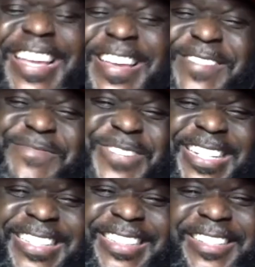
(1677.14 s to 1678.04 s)
way.
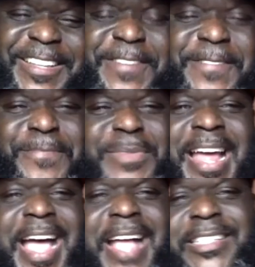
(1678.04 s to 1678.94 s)
But uh,
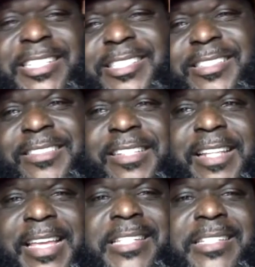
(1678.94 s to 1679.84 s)
and I, I just
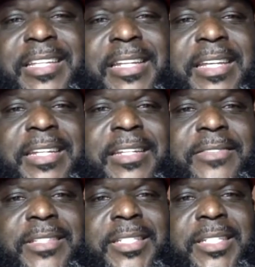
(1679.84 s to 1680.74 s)
like I said,
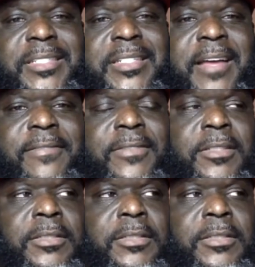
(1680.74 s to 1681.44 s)
any of the things that